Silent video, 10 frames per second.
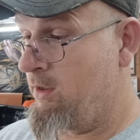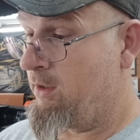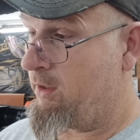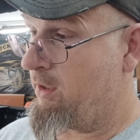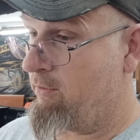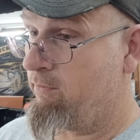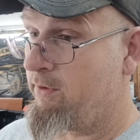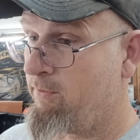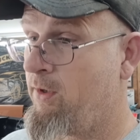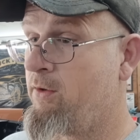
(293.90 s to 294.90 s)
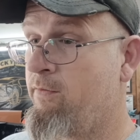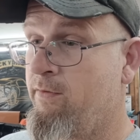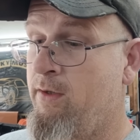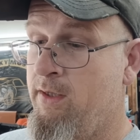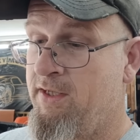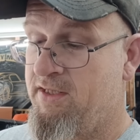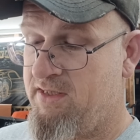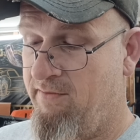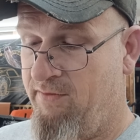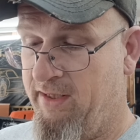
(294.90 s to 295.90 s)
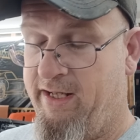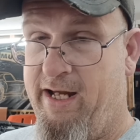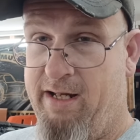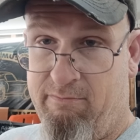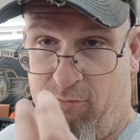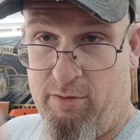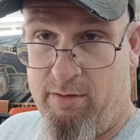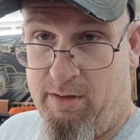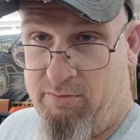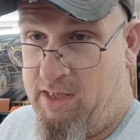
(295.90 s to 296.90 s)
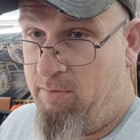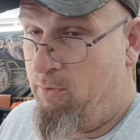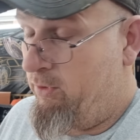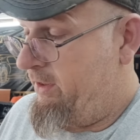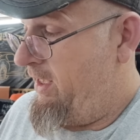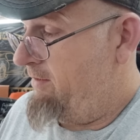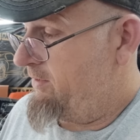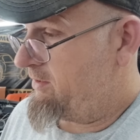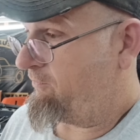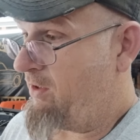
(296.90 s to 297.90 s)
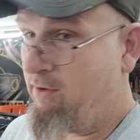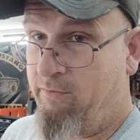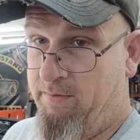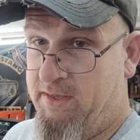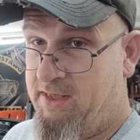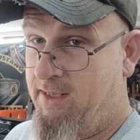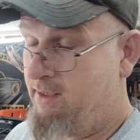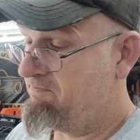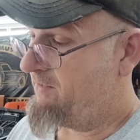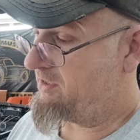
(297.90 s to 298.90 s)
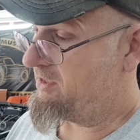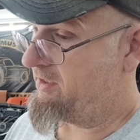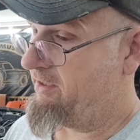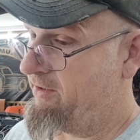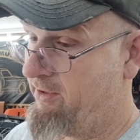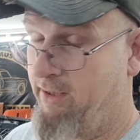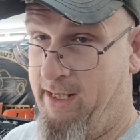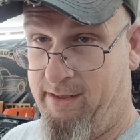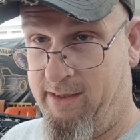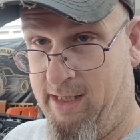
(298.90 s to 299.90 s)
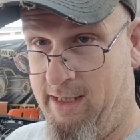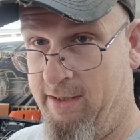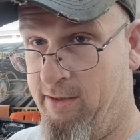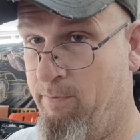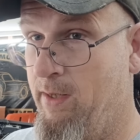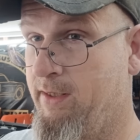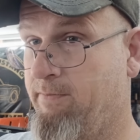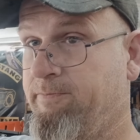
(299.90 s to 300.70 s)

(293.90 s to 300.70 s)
you know, the roof. Stuff like that where those airborne contaminants fall from the sky and sit down there and get into your paint.